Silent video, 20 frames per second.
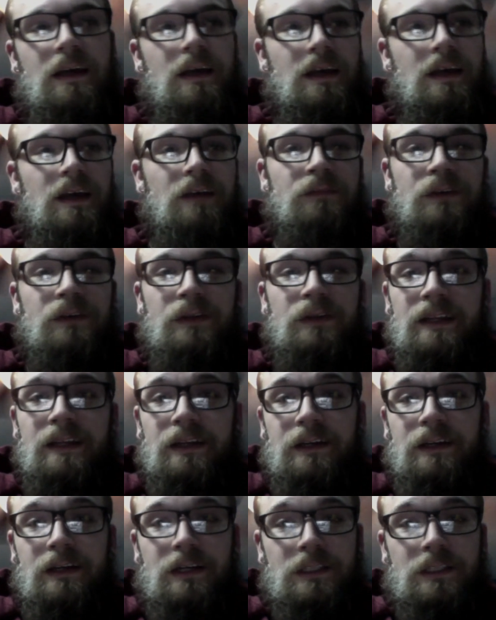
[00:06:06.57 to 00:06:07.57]
if you need a
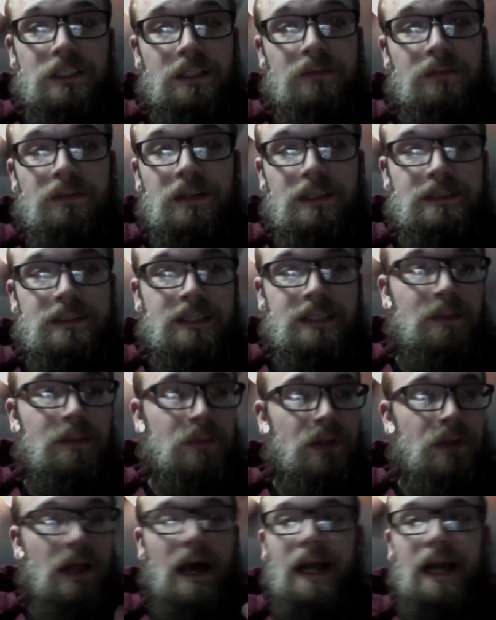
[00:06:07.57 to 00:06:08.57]
cushion for
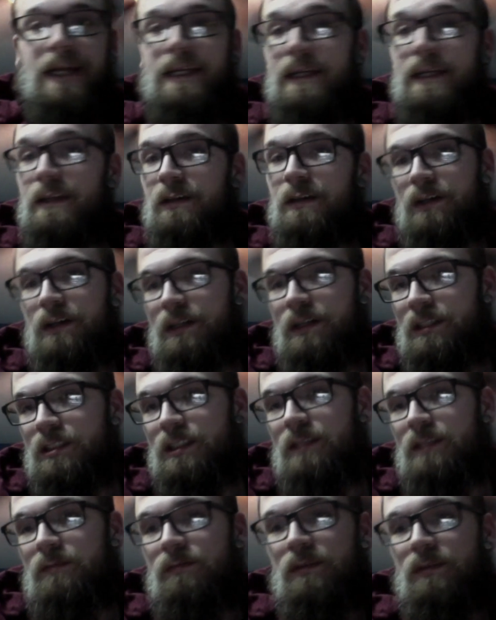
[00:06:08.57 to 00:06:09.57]
example i need a
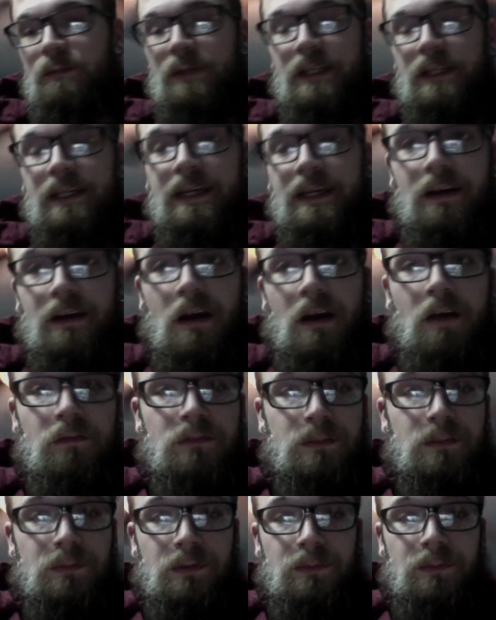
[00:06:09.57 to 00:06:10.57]
cushion for me to get
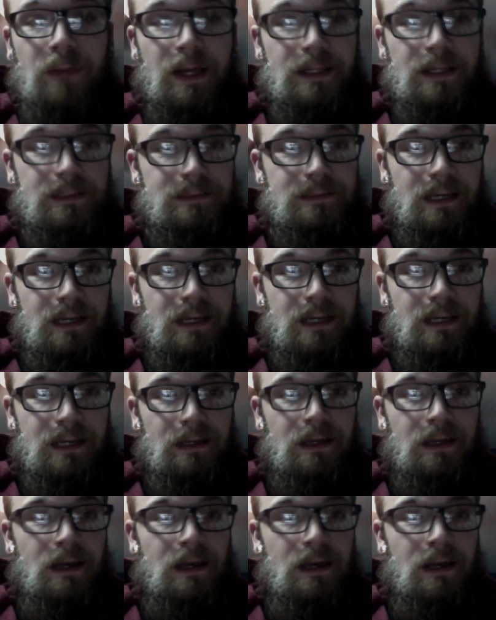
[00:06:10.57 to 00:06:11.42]
comfortable meditating